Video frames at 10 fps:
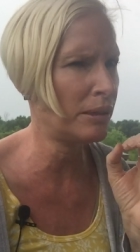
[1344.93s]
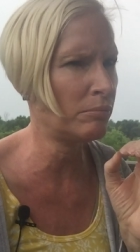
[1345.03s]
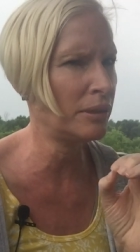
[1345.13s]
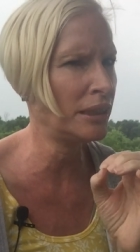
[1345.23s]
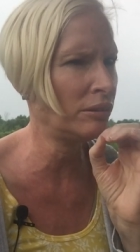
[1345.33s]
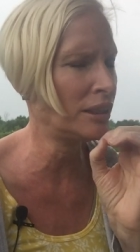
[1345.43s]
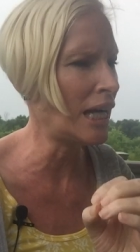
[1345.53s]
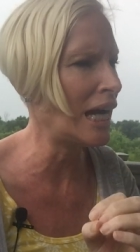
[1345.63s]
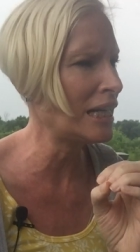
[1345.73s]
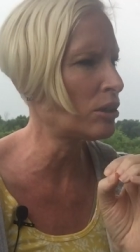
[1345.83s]
But when you
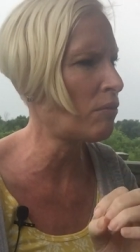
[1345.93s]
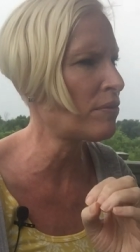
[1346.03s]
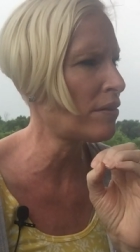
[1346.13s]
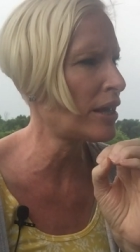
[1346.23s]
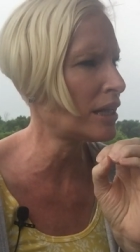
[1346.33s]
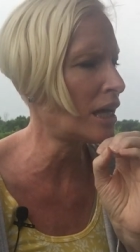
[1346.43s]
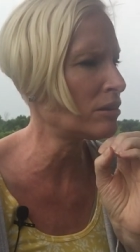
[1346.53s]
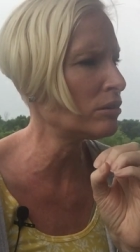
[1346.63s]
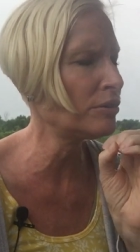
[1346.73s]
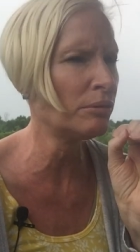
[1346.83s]
died, I don't feel like, I
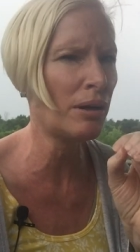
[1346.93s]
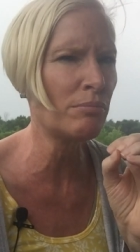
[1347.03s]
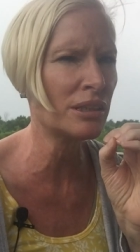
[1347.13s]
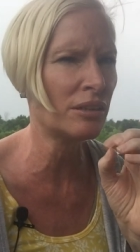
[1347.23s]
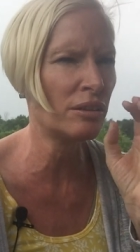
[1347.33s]
don't know if your mom was there.